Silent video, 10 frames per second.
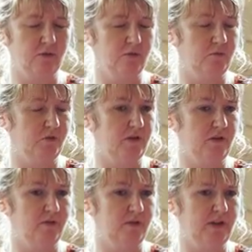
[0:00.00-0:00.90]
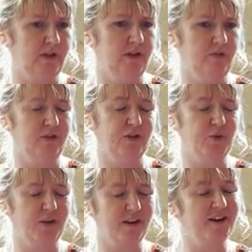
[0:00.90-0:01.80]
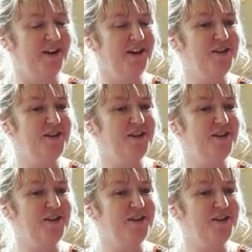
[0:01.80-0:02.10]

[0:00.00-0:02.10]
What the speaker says: home for longer.